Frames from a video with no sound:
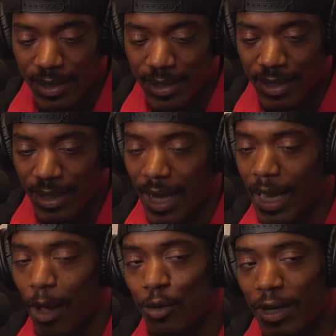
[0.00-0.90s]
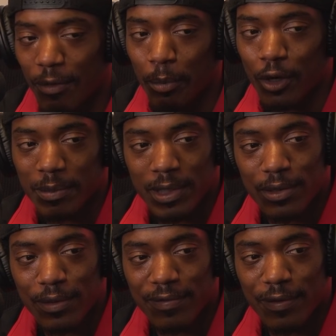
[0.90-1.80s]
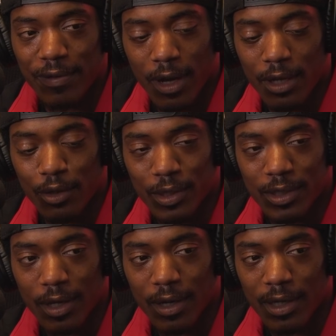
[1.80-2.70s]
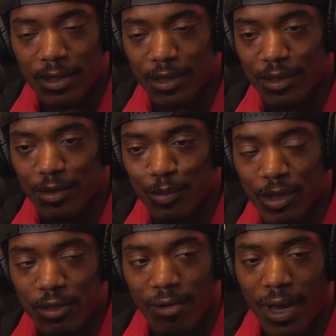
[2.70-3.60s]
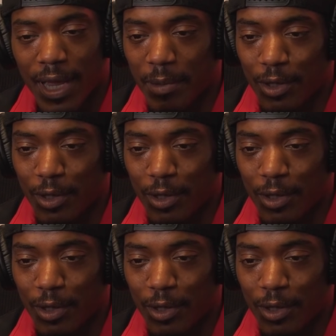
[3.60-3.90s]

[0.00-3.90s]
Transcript: Like I will never box myself off because I know I started with grime.